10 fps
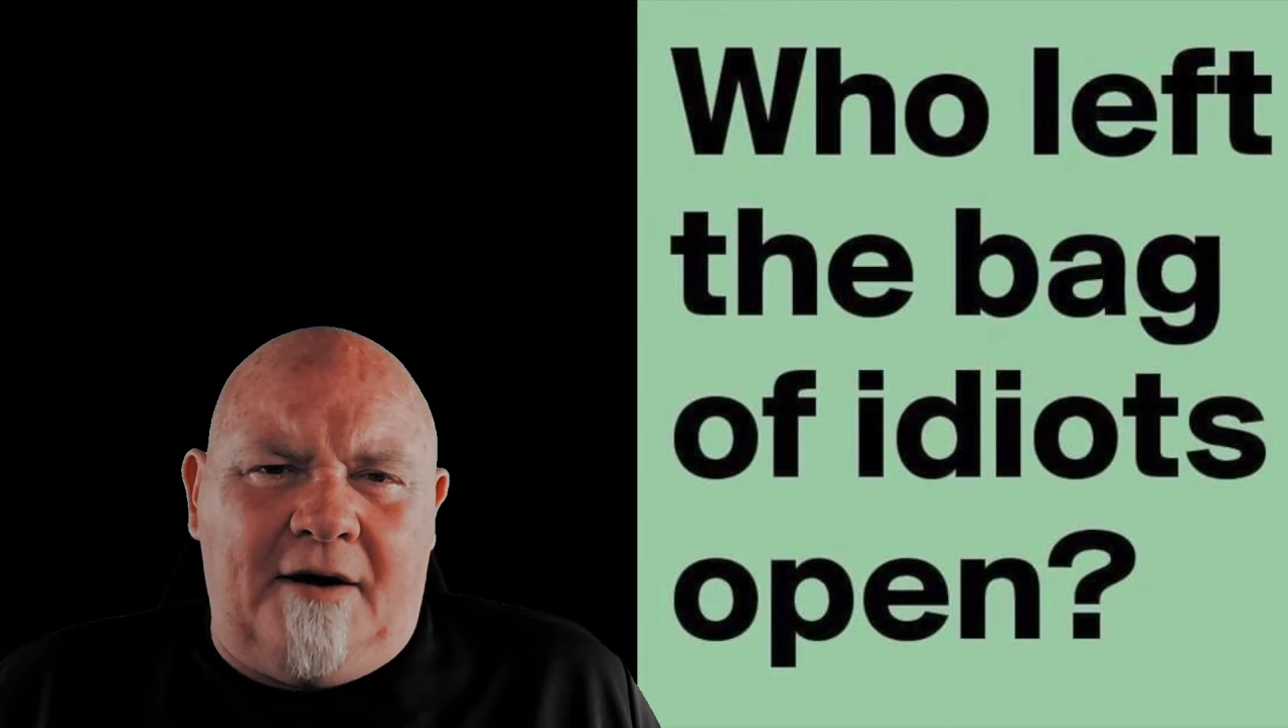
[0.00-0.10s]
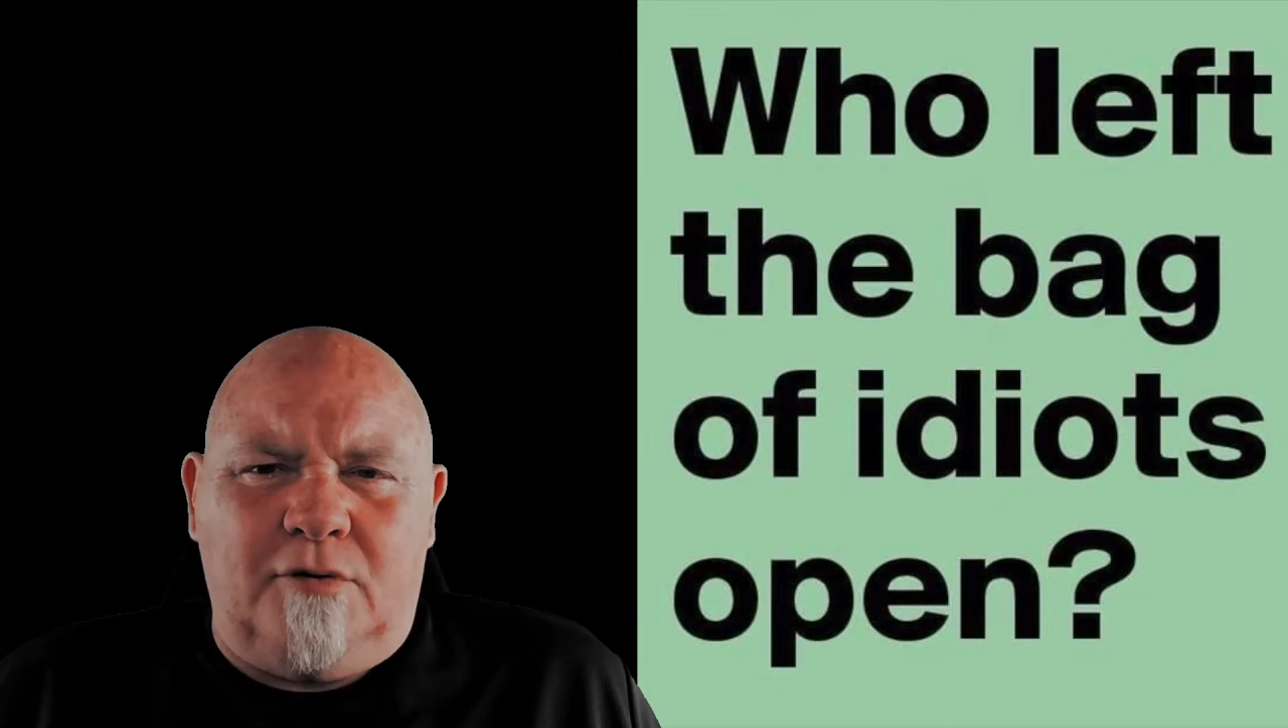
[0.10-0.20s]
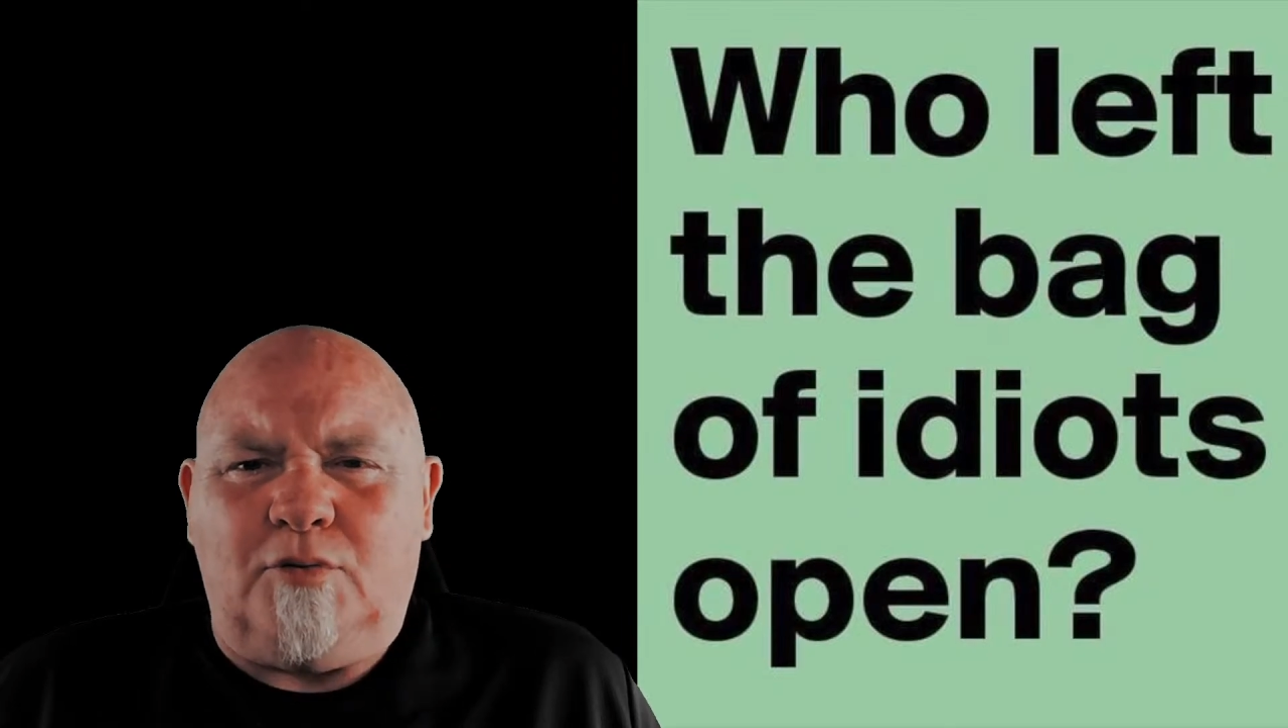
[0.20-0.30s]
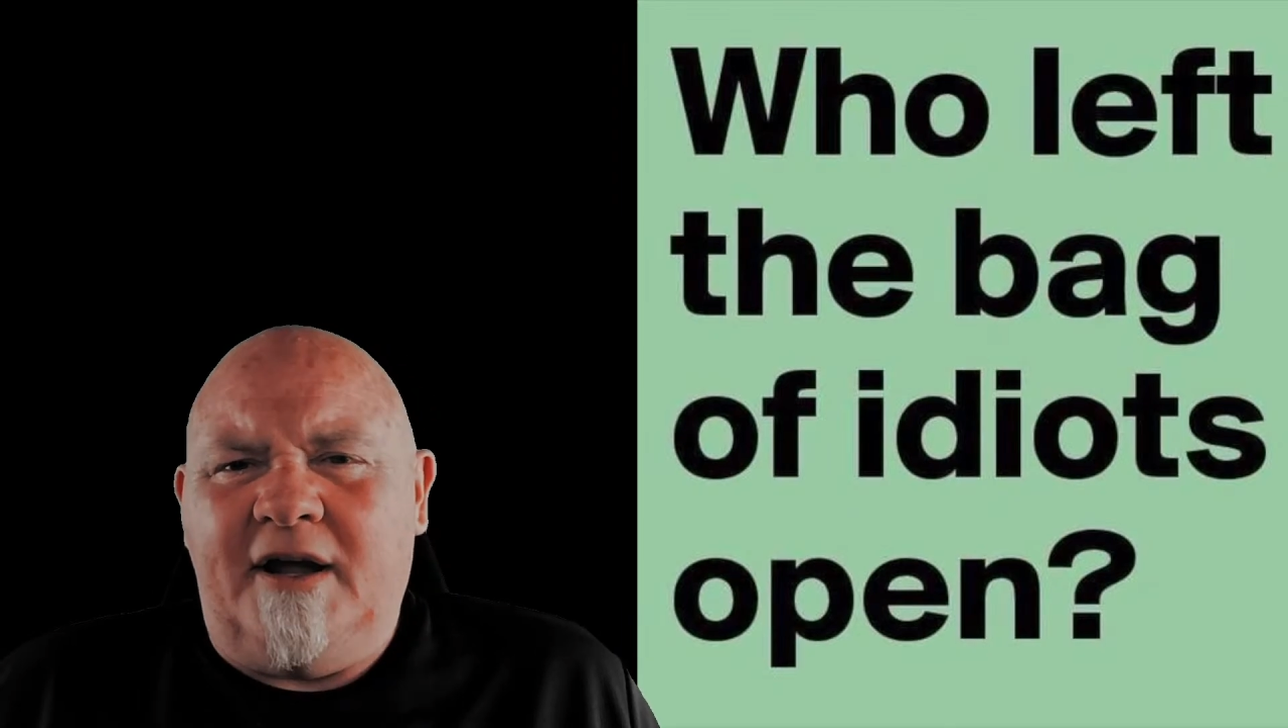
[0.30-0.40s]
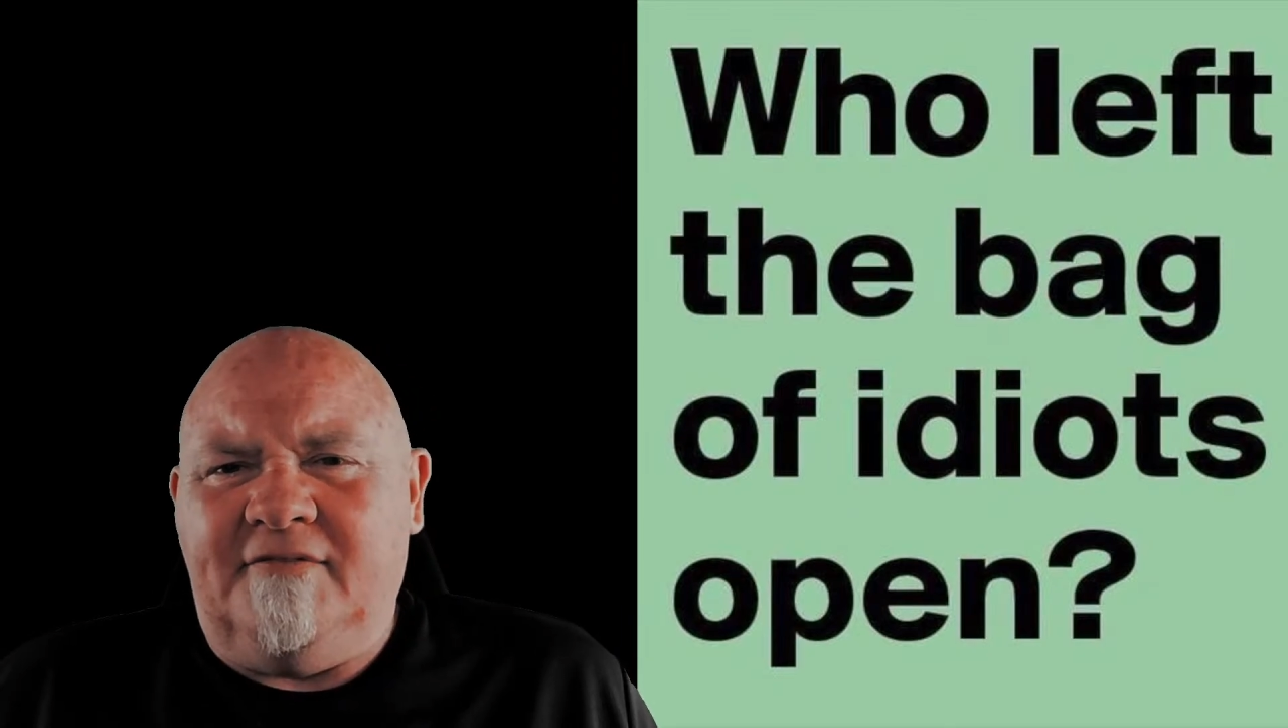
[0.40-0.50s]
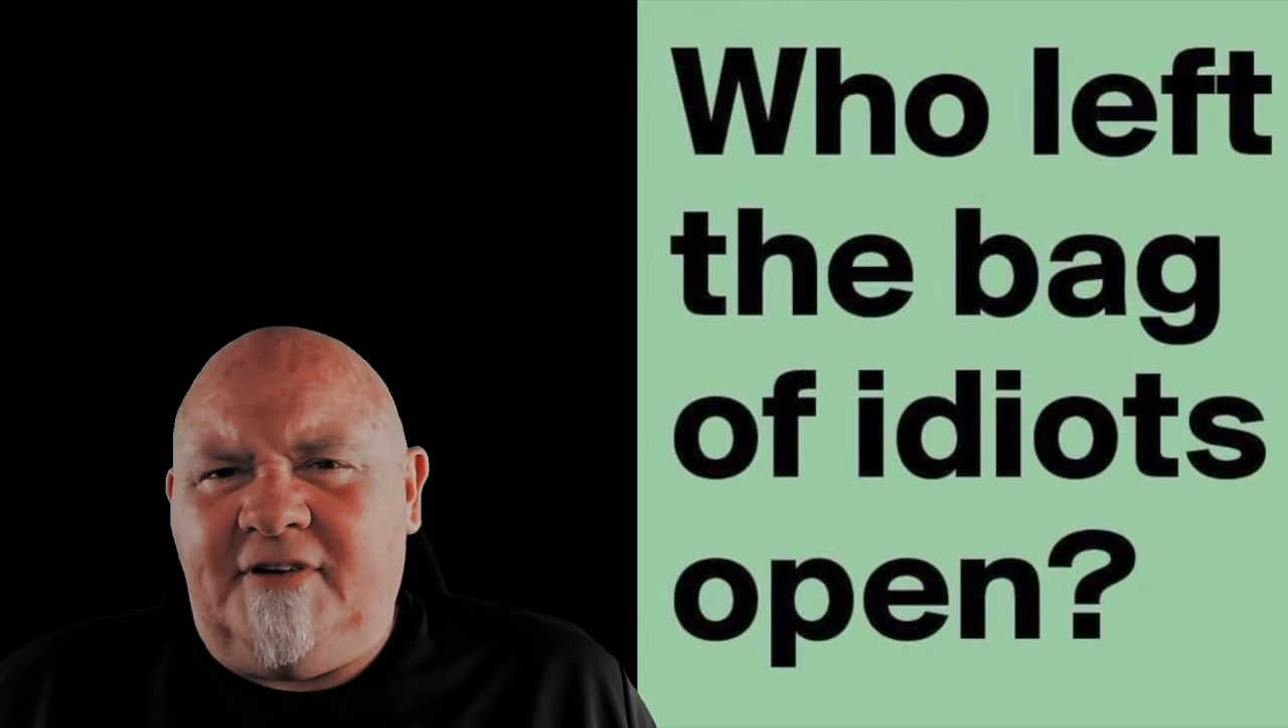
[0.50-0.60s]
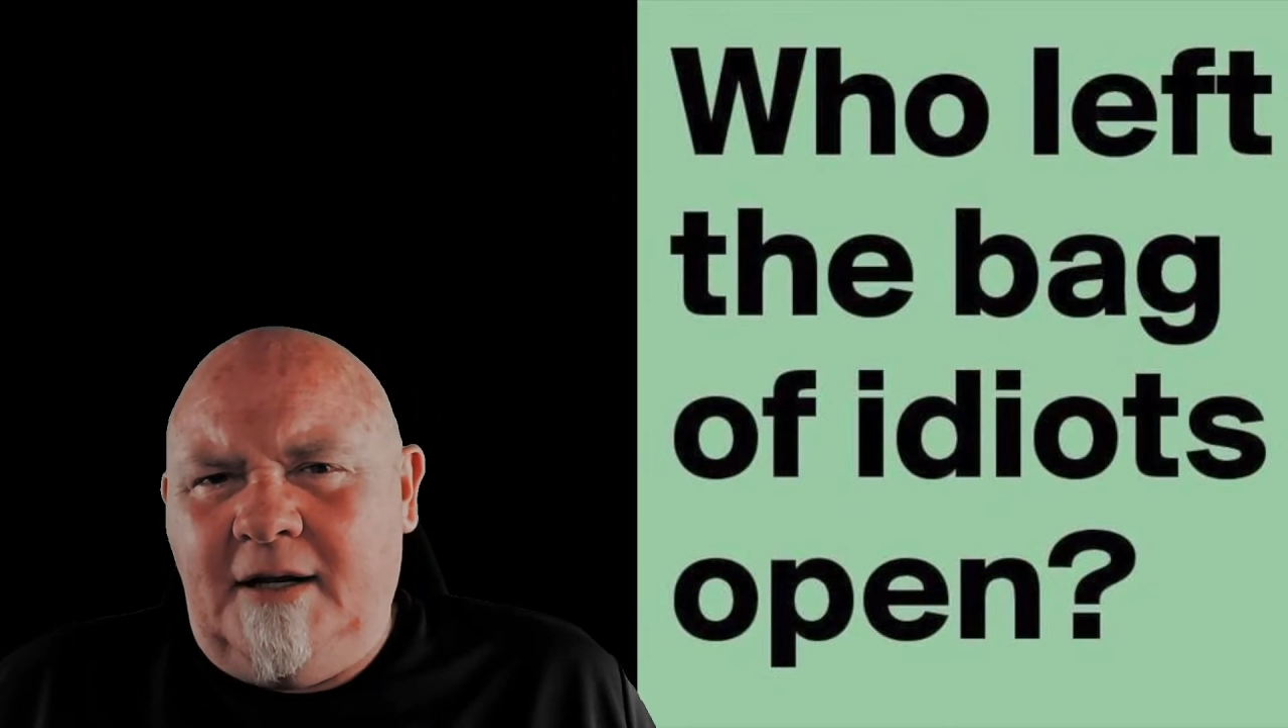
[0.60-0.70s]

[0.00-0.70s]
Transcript: I was waiting for